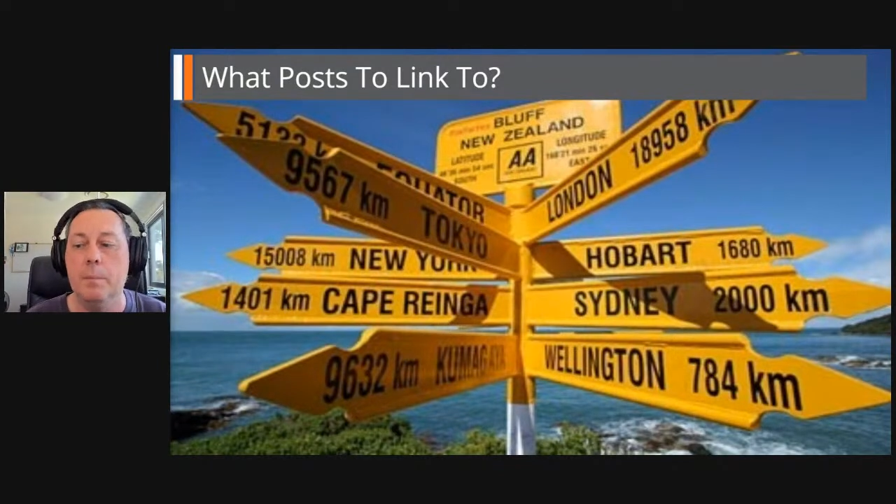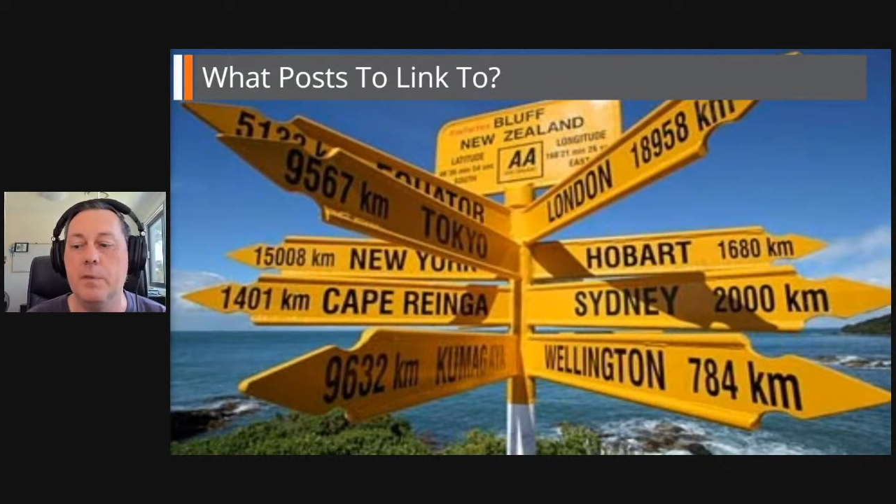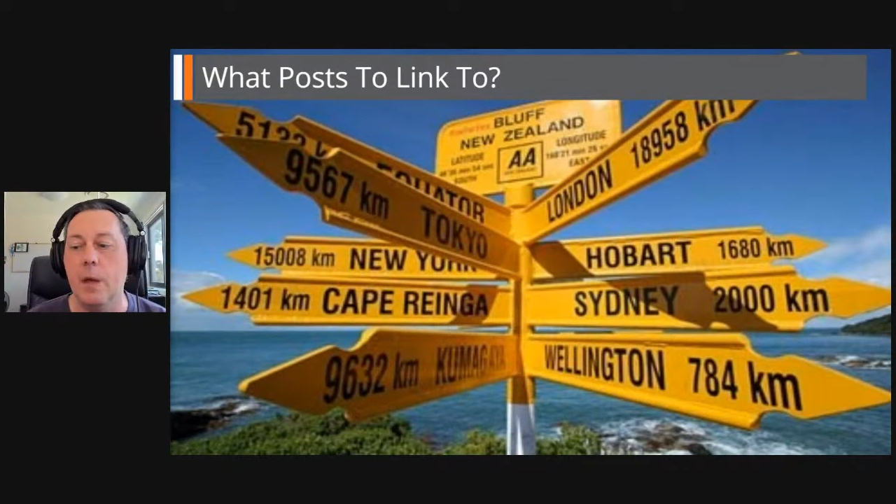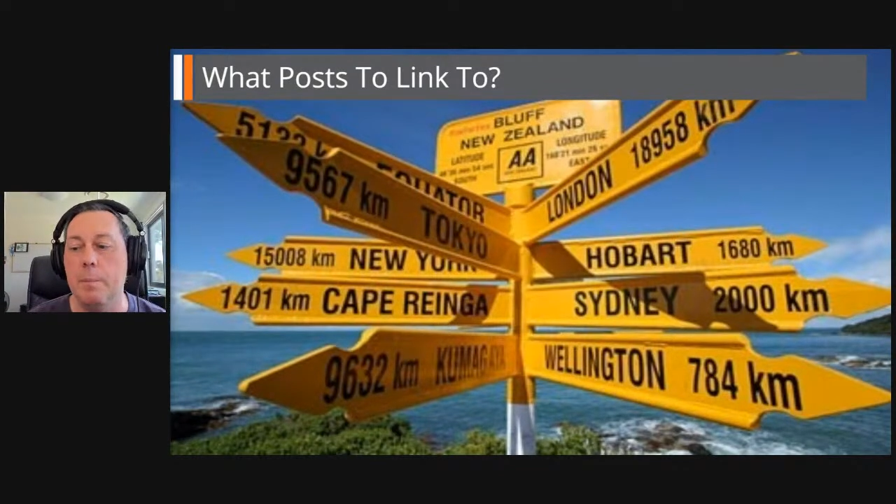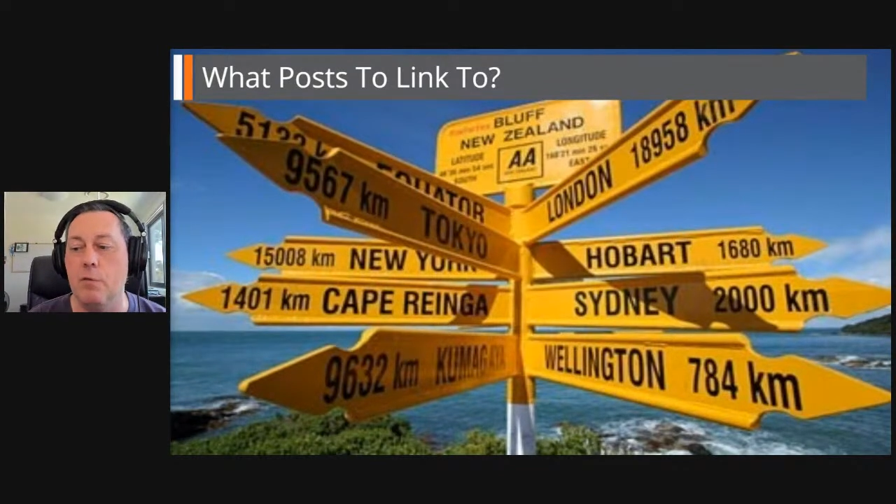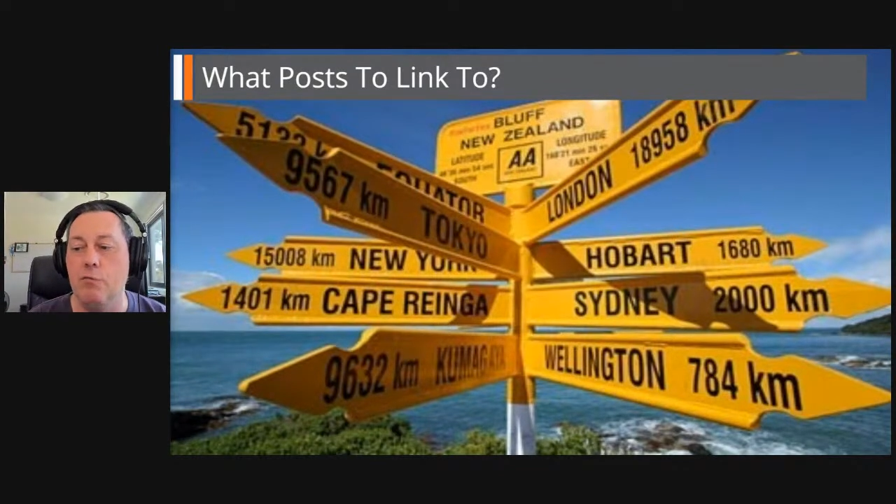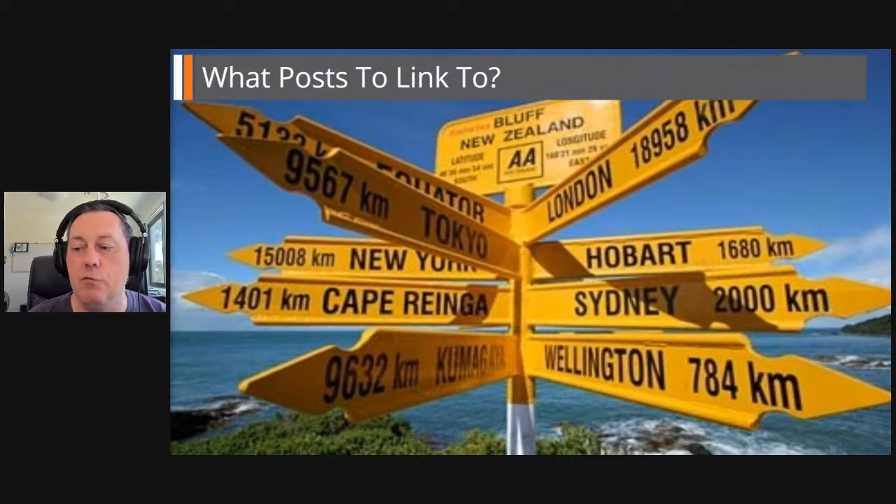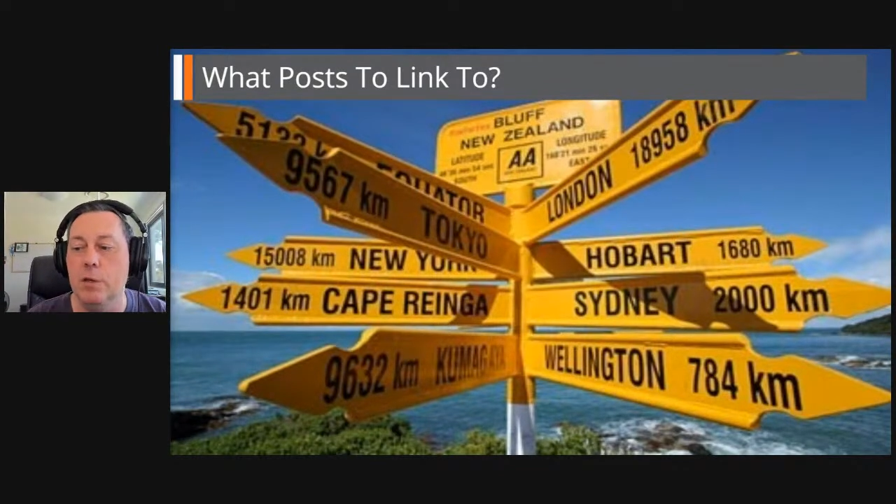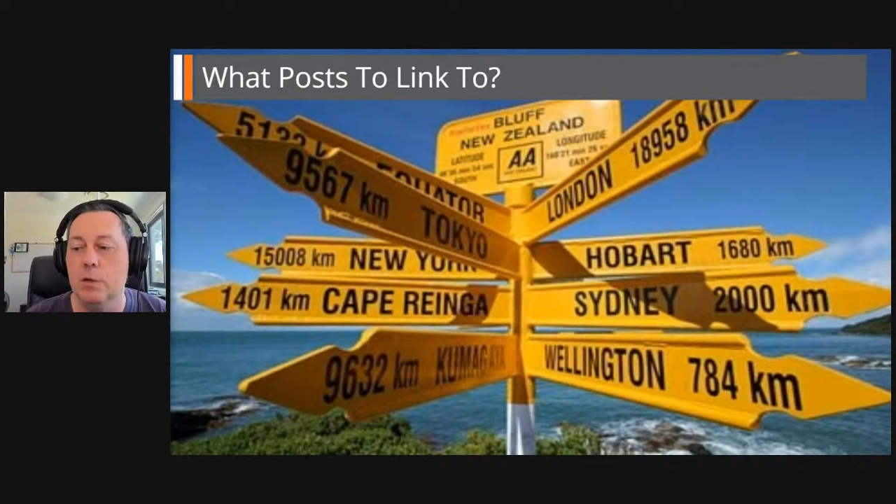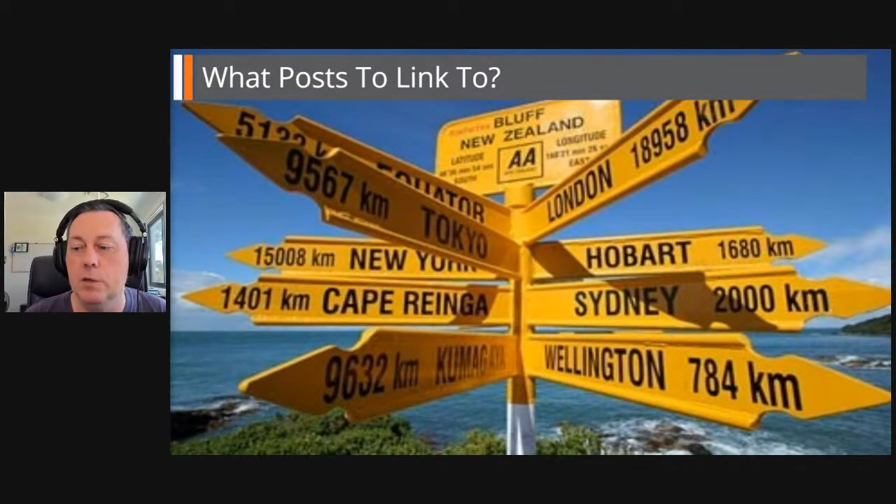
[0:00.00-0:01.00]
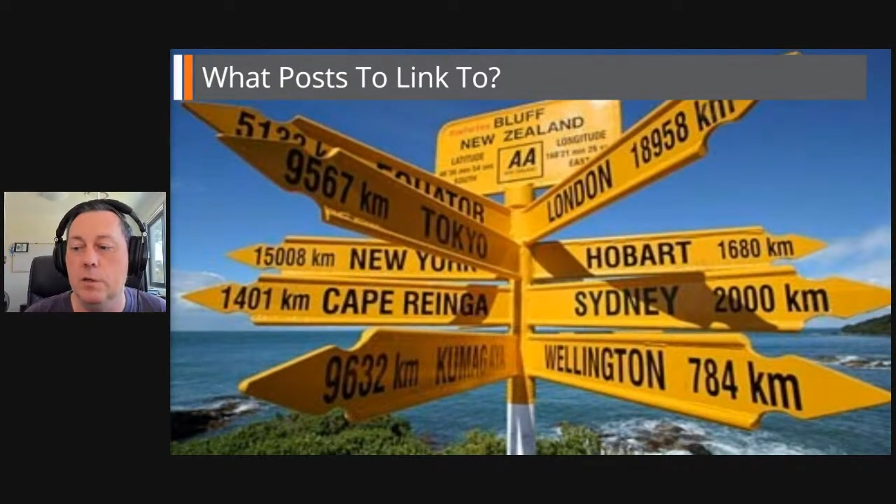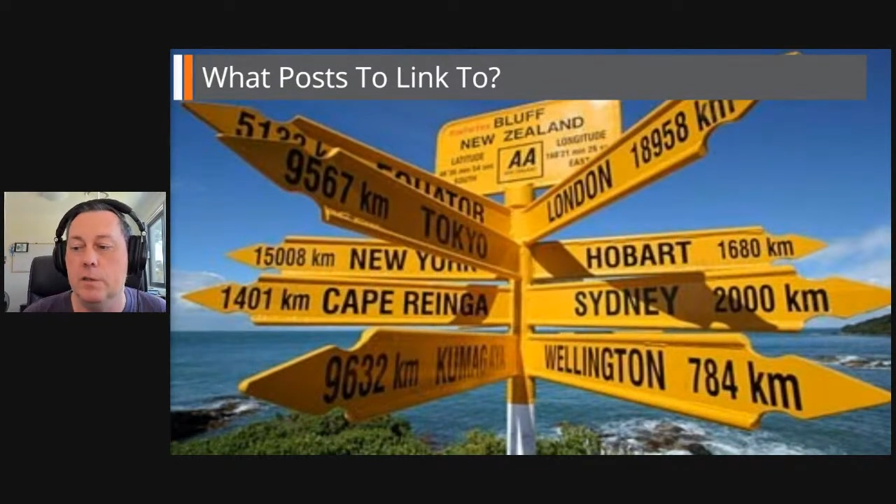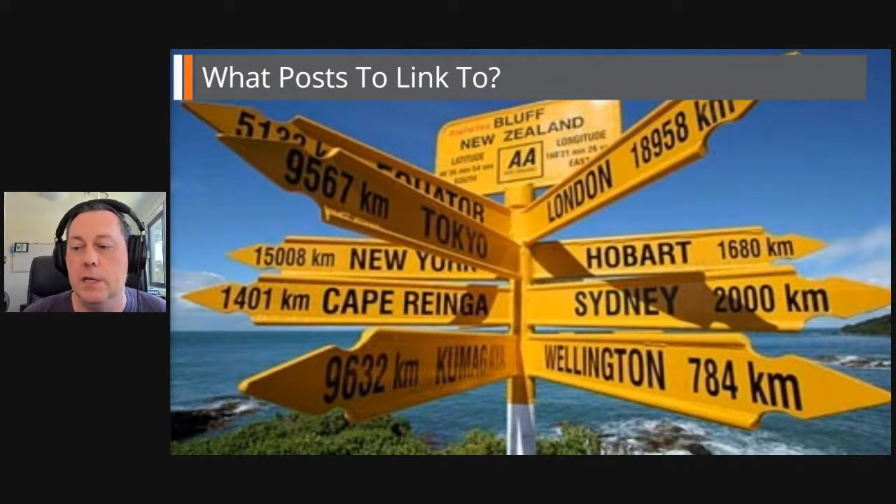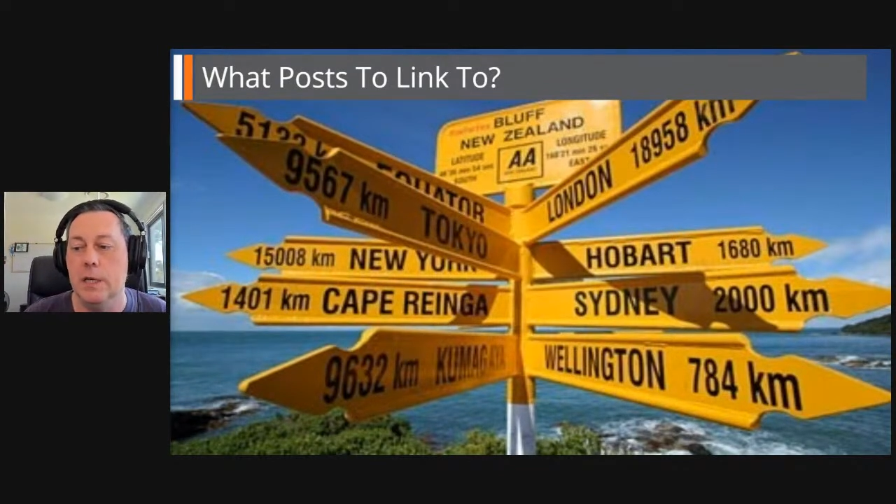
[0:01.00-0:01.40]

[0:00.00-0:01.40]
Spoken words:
So that'd be a real good